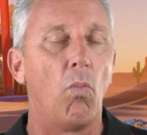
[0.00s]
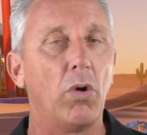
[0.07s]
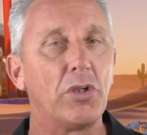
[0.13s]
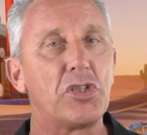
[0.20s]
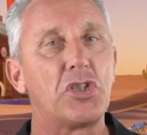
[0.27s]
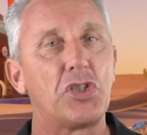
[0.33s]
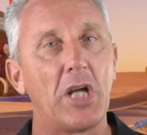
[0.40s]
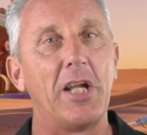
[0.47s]

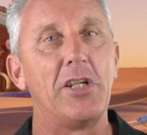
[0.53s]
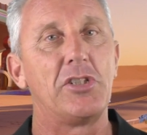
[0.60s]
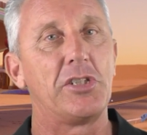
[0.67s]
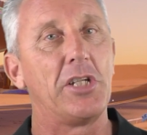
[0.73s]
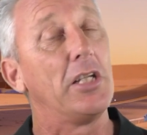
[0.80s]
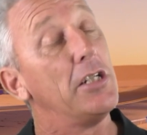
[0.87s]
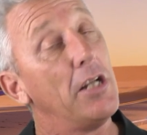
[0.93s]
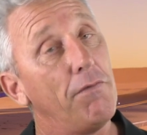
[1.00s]
What's
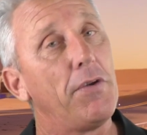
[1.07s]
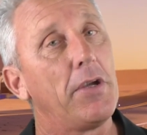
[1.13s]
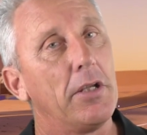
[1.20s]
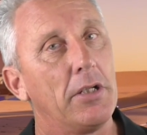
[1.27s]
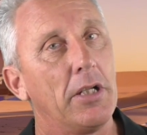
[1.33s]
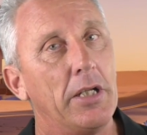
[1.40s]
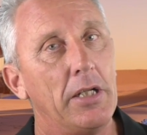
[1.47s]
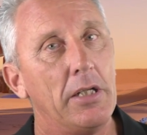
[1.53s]
changed
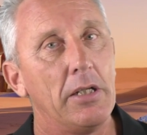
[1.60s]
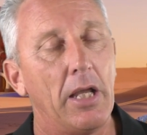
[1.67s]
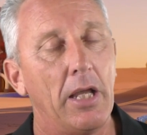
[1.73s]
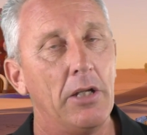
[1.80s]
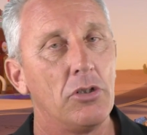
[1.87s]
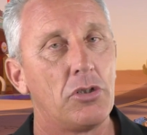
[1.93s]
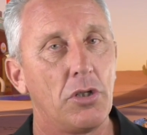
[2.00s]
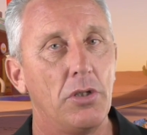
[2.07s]

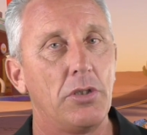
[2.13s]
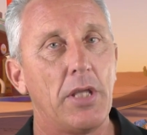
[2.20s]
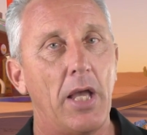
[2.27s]
significantly in